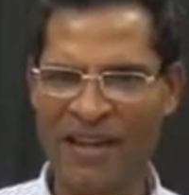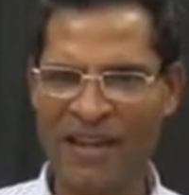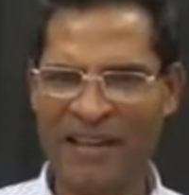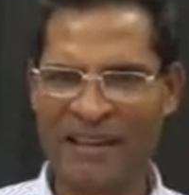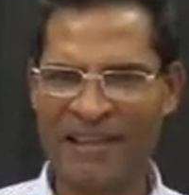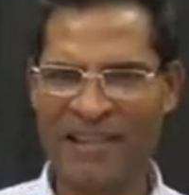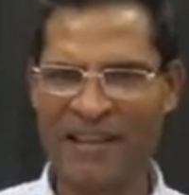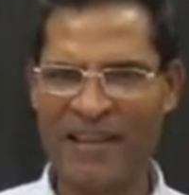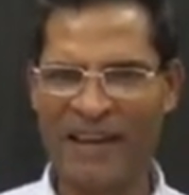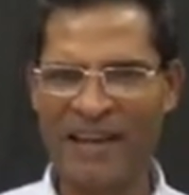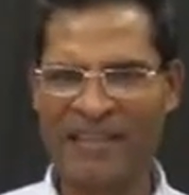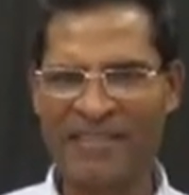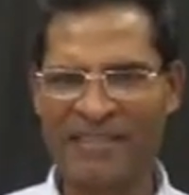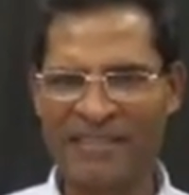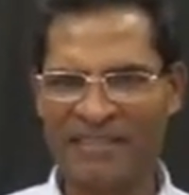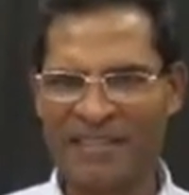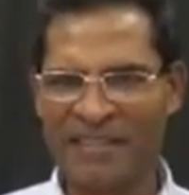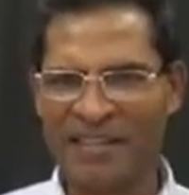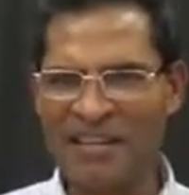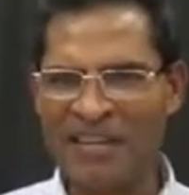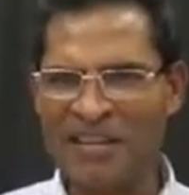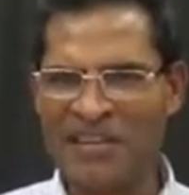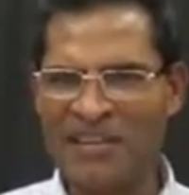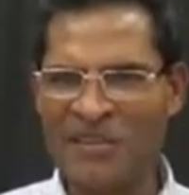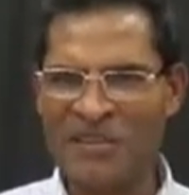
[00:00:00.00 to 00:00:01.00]
that
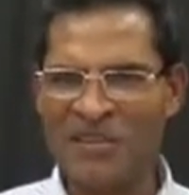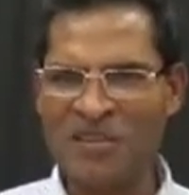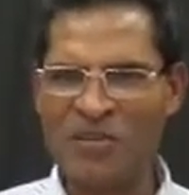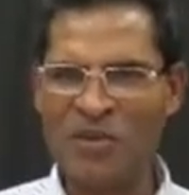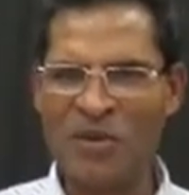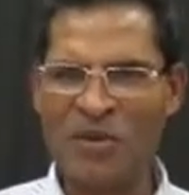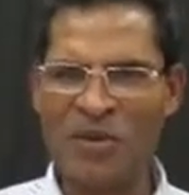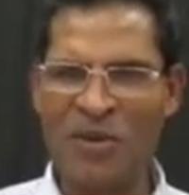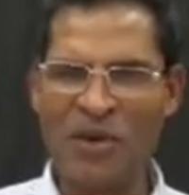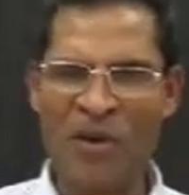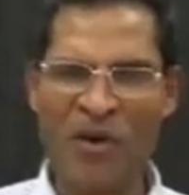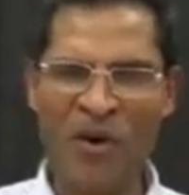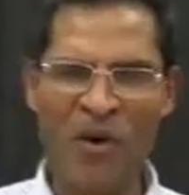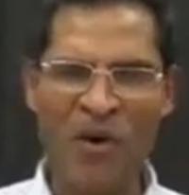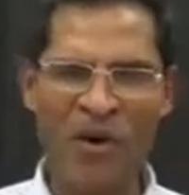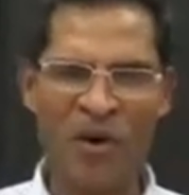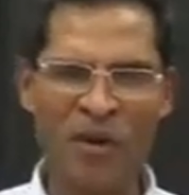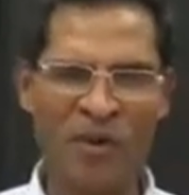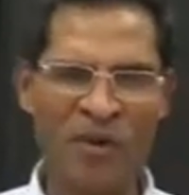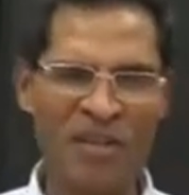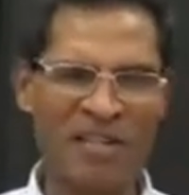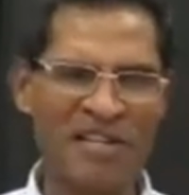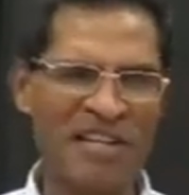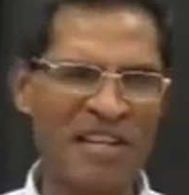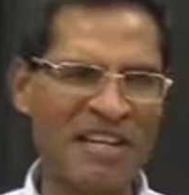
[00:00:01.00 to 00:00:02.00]
it is showing
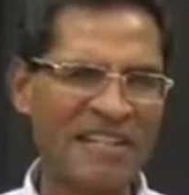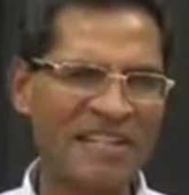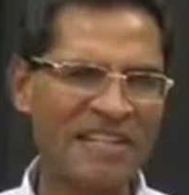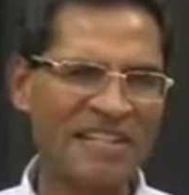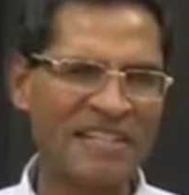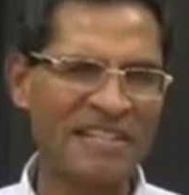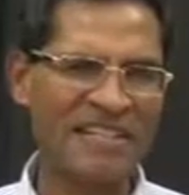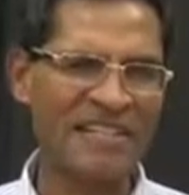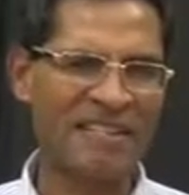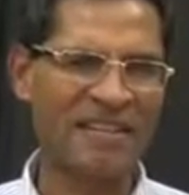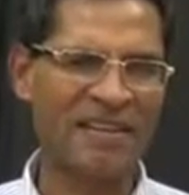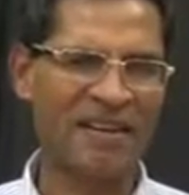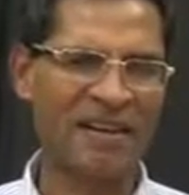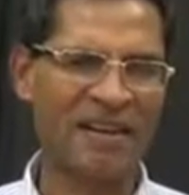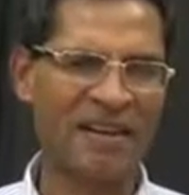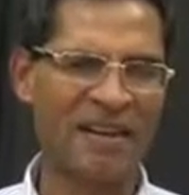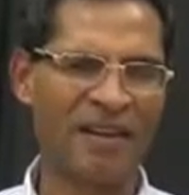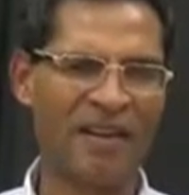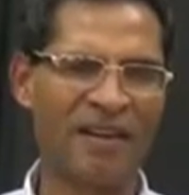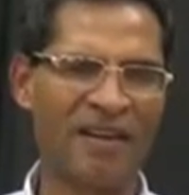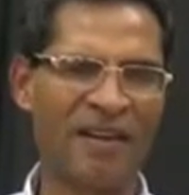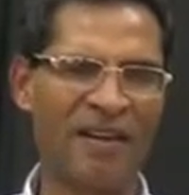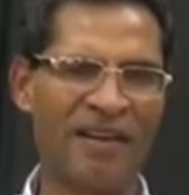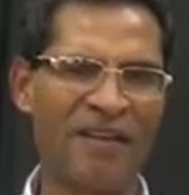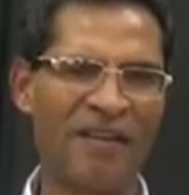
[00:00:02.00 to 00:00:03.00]
always
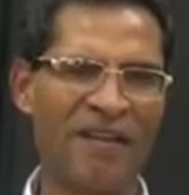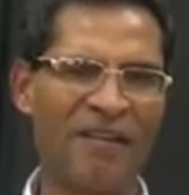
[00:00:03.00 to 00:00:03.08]
consistently